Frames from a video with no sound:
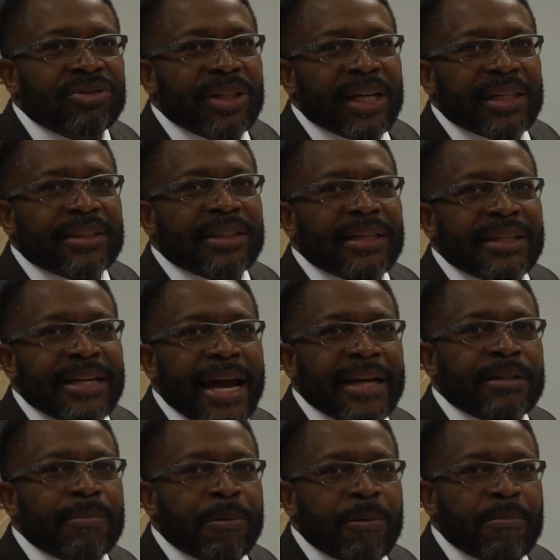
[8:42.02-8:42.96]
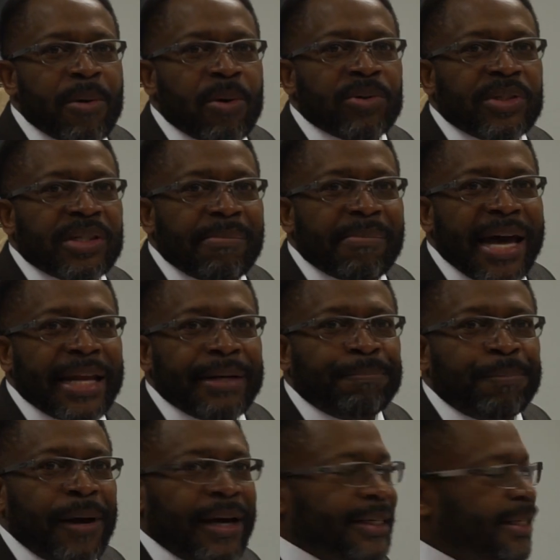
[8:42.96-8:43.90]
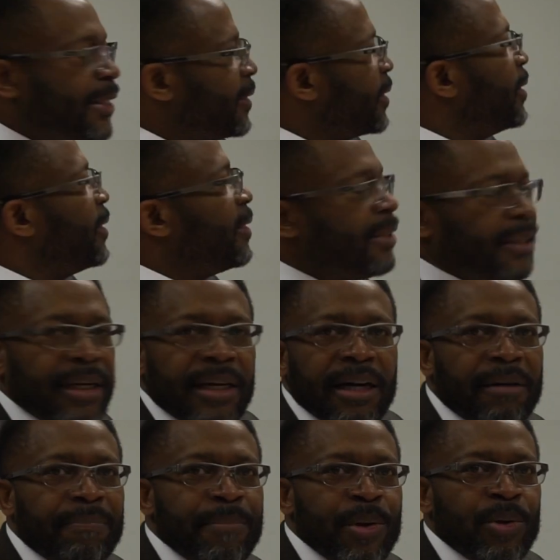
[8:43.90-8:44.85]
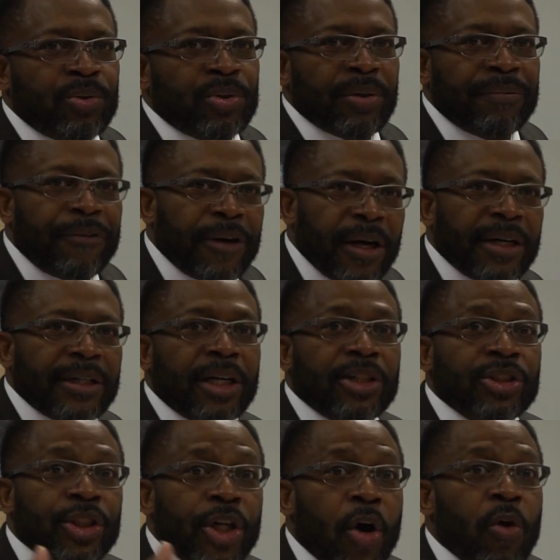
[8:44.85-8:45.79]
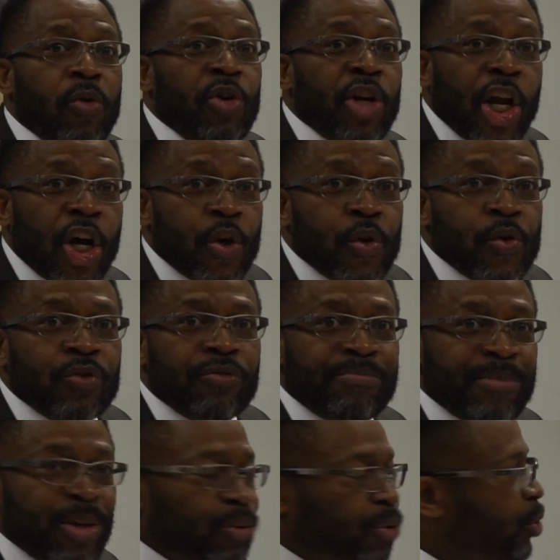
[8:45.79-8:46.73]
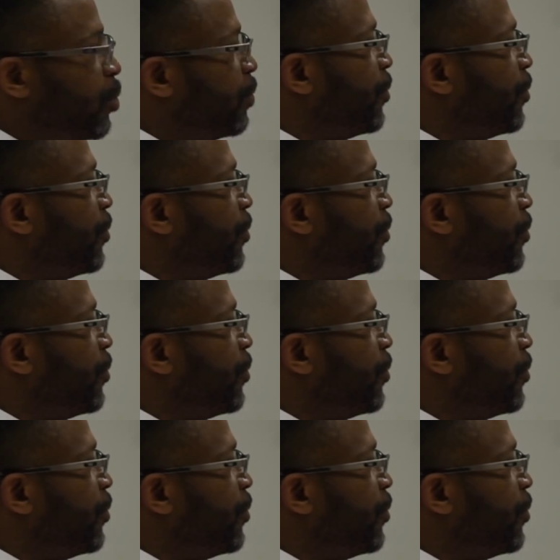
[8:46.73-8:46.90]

just to not to promote somebody product, a mutual fund, a no-load mutual